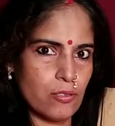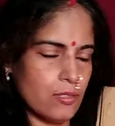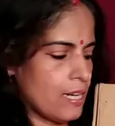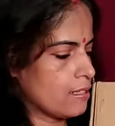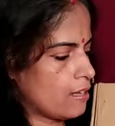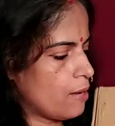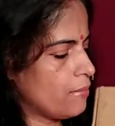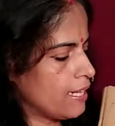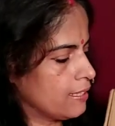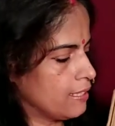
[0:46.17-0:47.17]
So it had
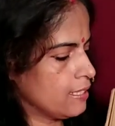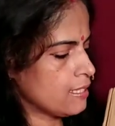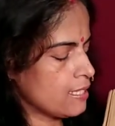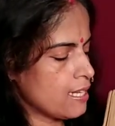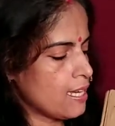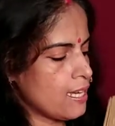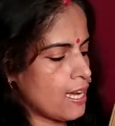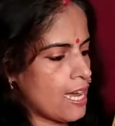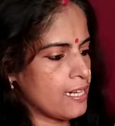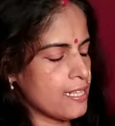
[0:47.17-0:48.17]
come like this.
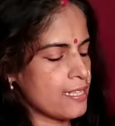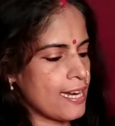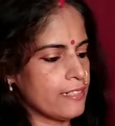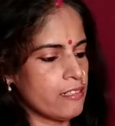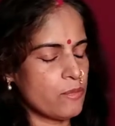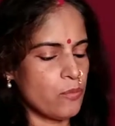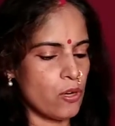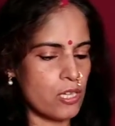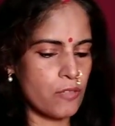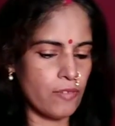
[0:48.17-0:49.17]
And inside this
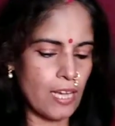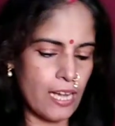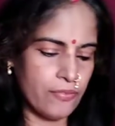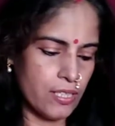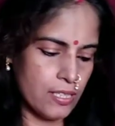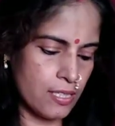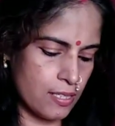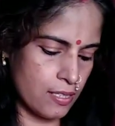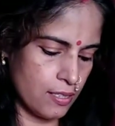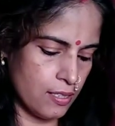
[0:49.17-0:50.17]
box we have
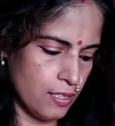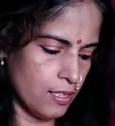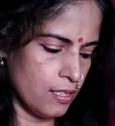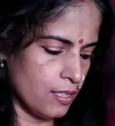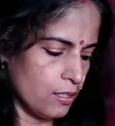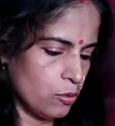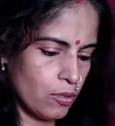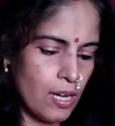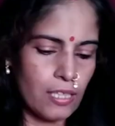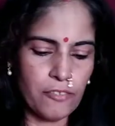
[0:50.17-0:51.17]
this
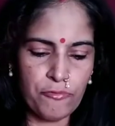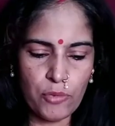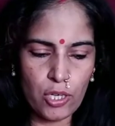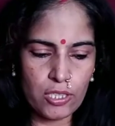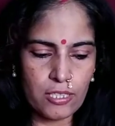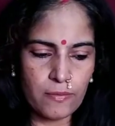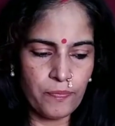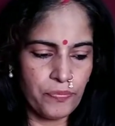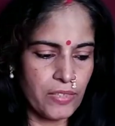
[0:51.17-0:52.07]
Durga gift box.